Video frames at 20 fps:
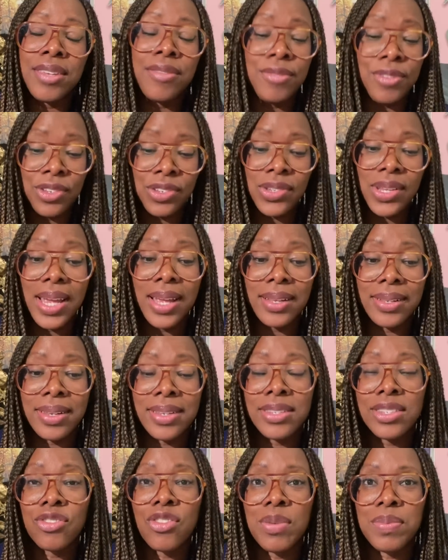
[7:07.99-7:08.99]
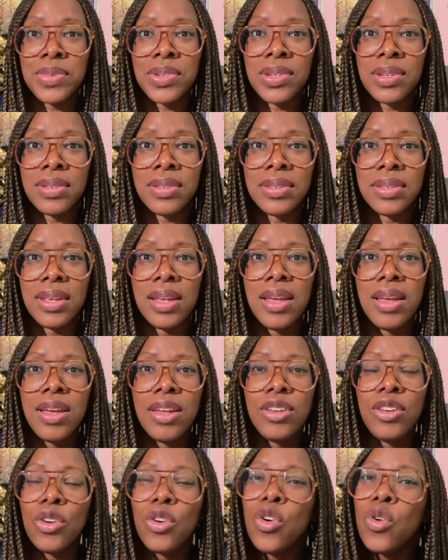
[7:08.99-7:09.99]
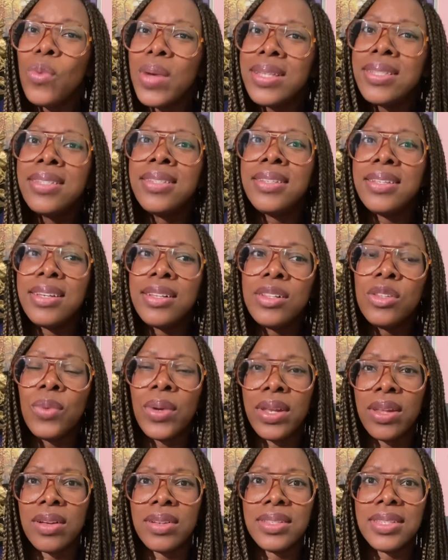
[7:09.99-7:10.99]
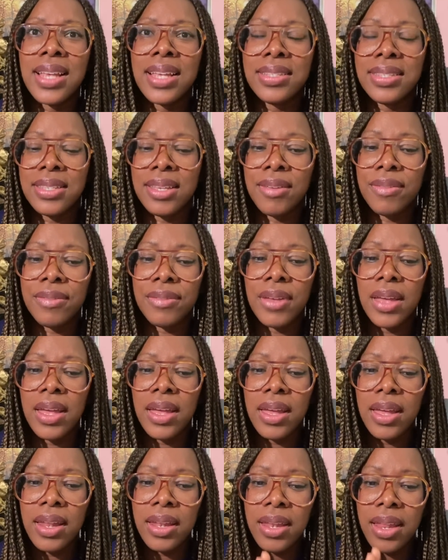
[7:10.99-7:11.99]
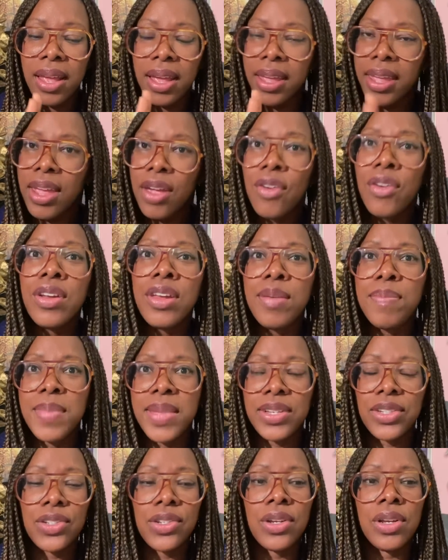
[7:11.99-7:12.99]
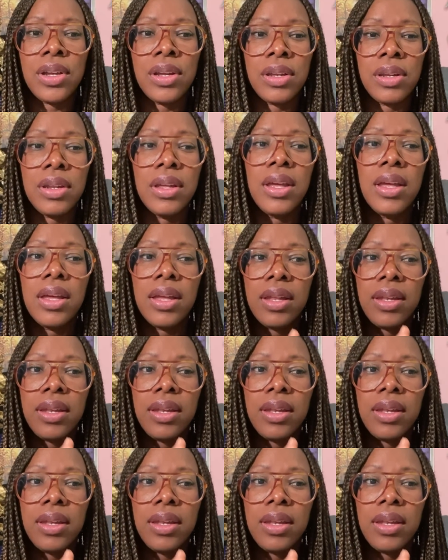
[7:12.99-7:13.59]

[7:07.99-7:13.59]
If you check the scriptures, they always deal with us as if they're here on a mission.